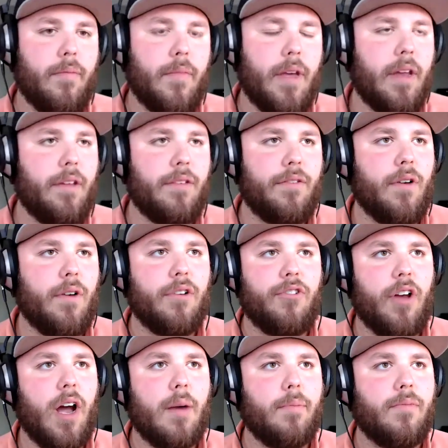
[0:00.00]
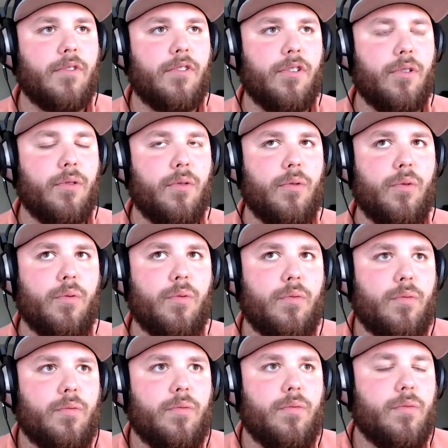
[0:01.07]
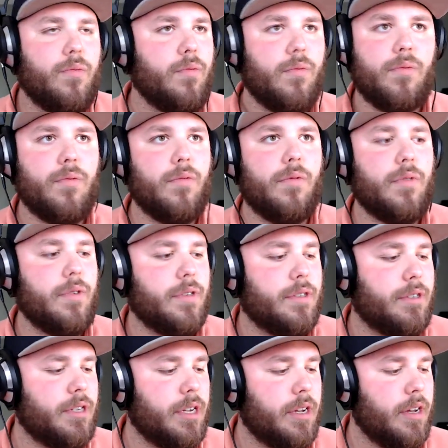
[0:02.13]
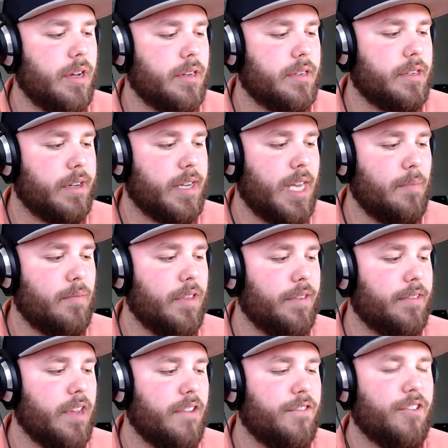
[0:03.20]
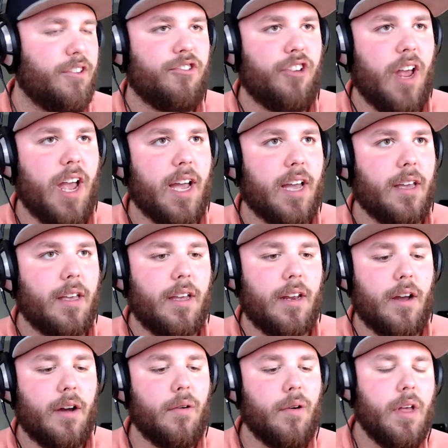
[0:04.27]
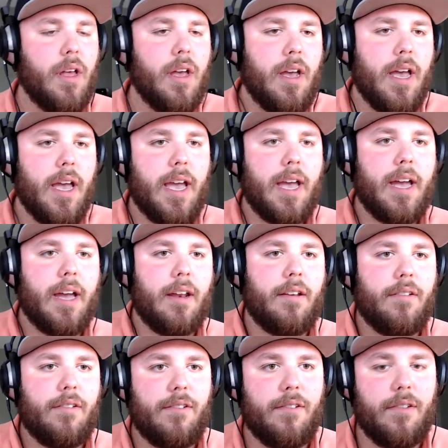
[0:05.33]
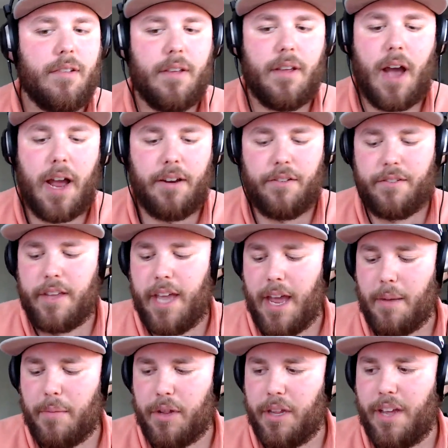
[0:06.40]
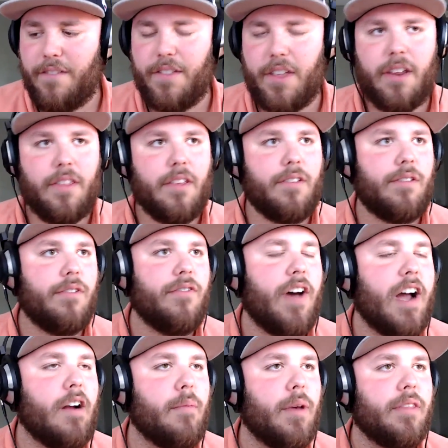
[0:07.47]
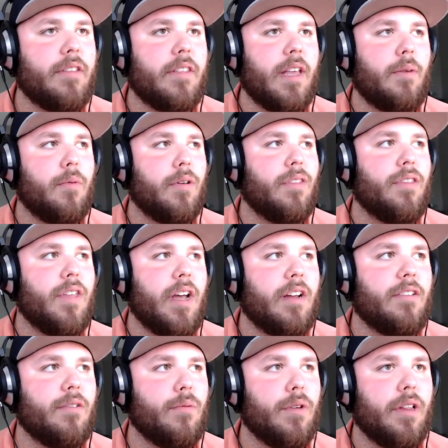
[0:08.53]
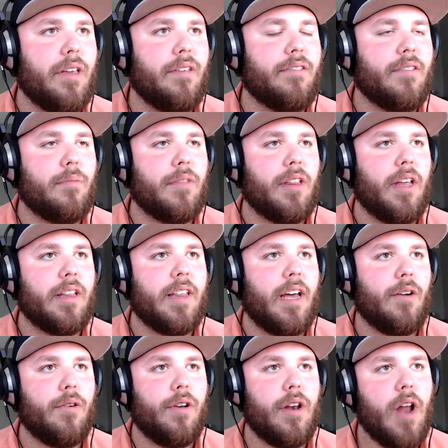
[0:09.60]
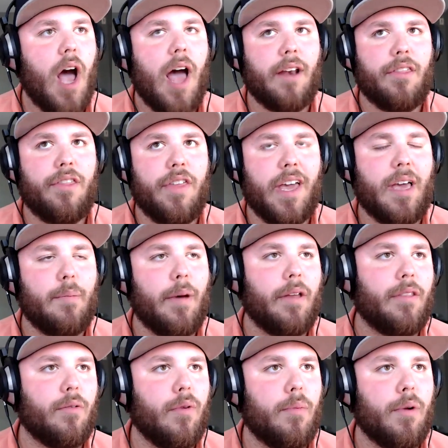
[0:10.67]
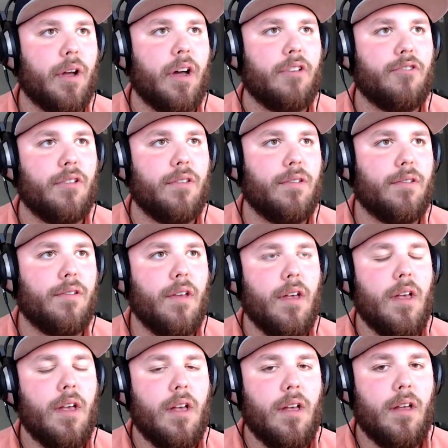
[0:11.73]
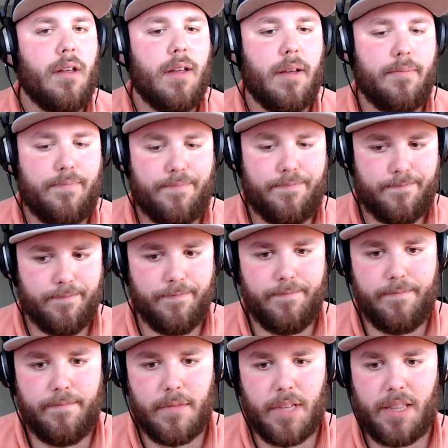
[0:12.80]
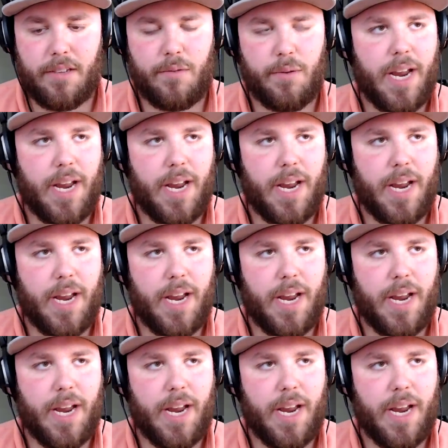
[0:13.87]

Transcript: It is our job to keep this stuff in check, and I just can't believe that in this environment that they would think to release something like that or not think about the repercussions that this would